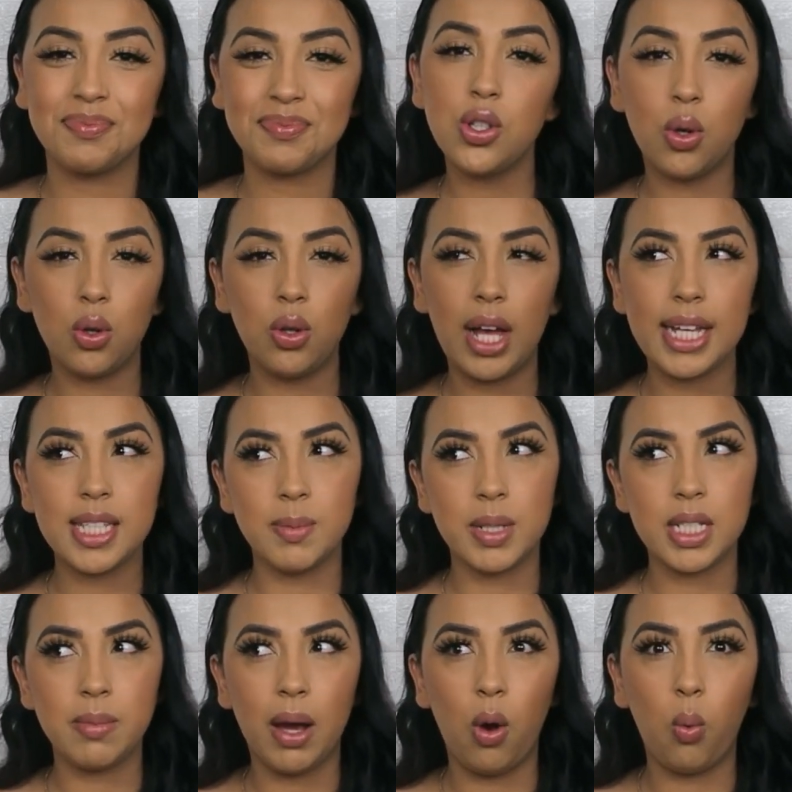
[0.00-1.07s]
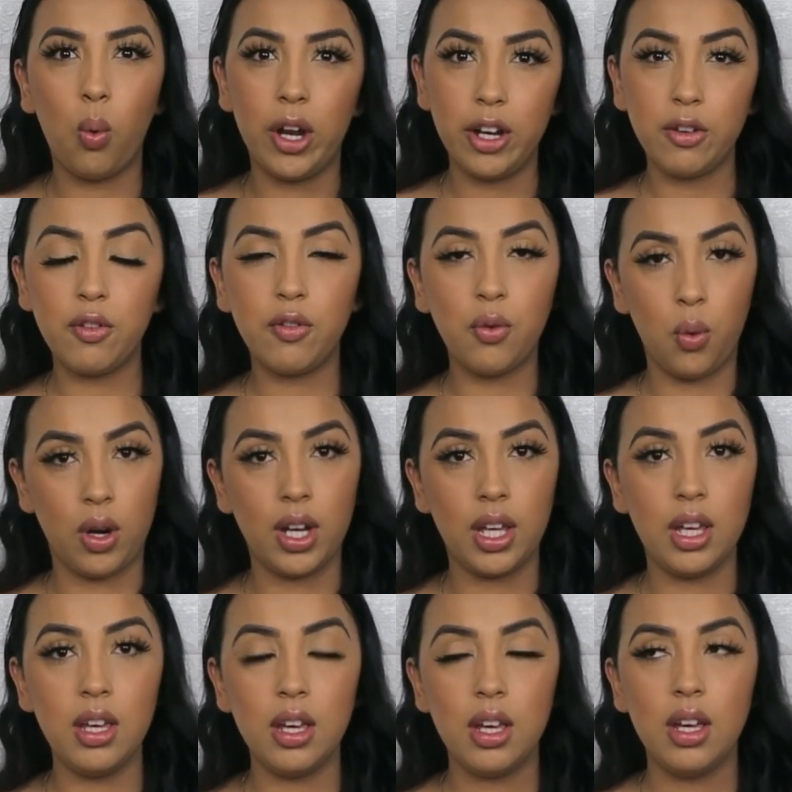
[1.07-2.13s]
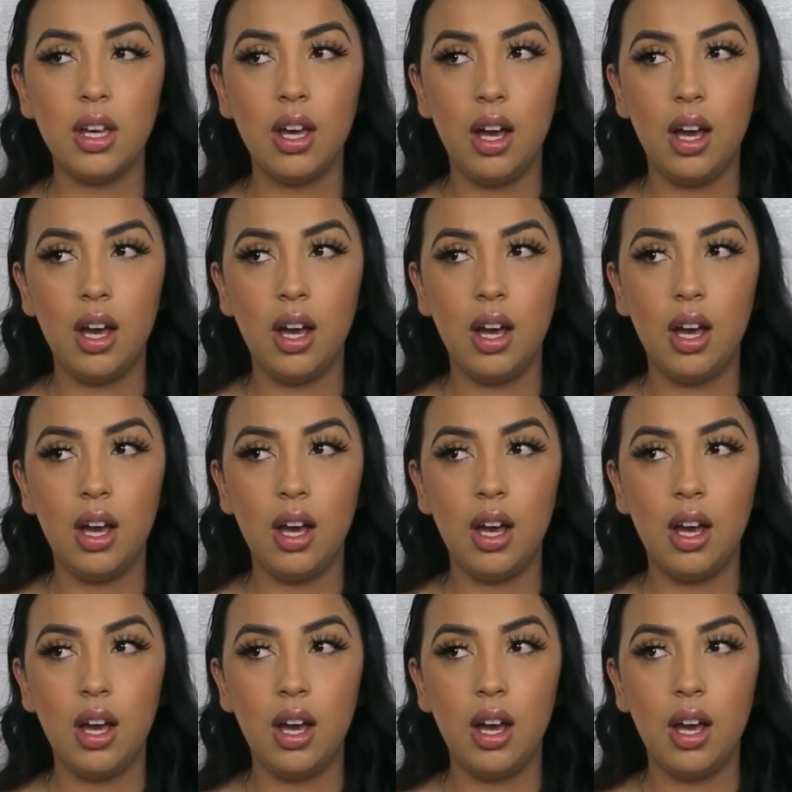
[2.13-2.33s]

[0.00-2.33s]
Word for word: In total, I spent about one hundred forty dollars.